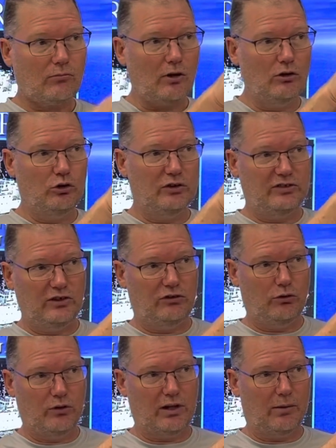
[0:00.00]
You can see
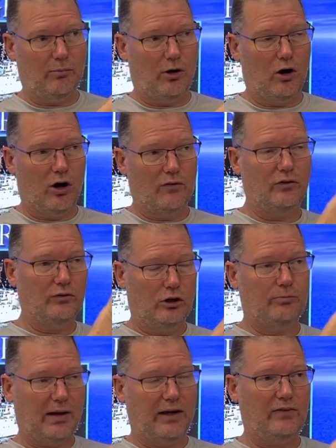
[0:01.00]
two of them are, if you look
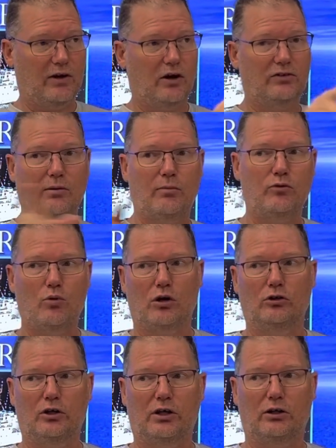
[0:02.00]
back there, some of you aren't
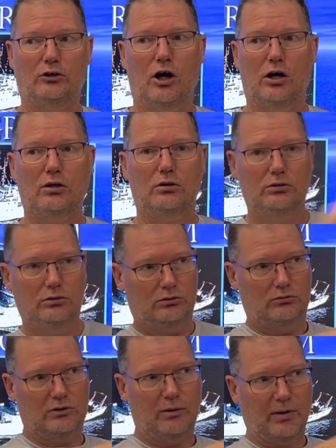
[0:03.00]
looking, look,
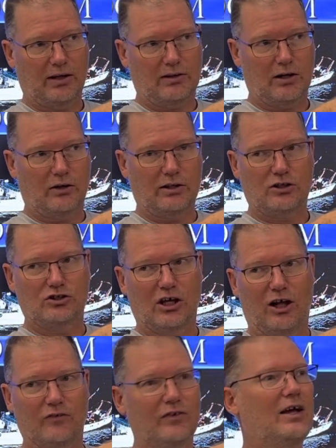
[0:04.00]
right back there on that
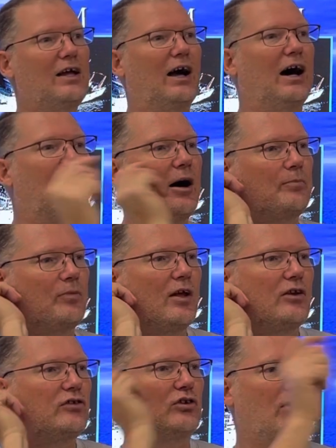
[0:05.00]
shelf. Um,
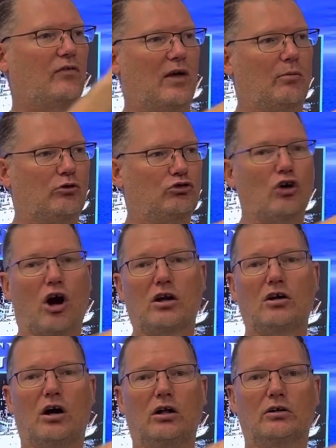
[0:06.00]
two of them are dark
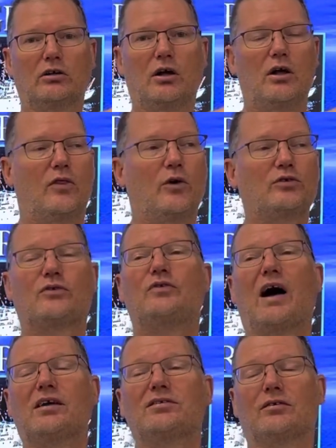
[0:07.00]
colored. Those are
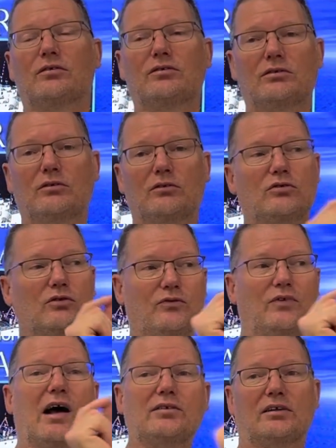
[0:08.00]
fossils. Those are
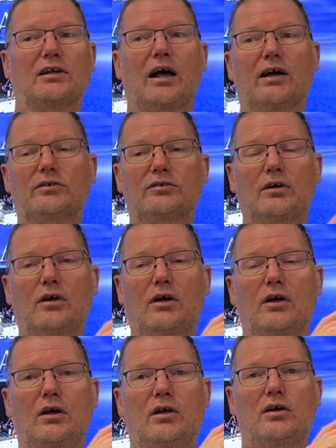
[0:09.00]
fossilized
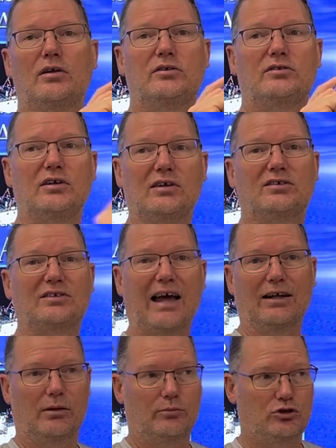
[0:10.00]
sea
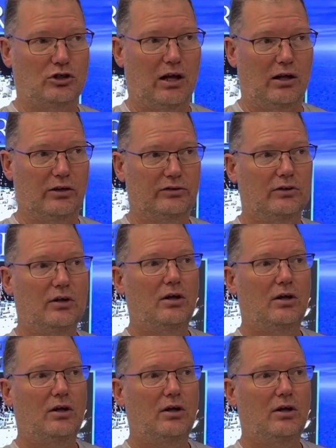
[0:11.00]
scallop shells.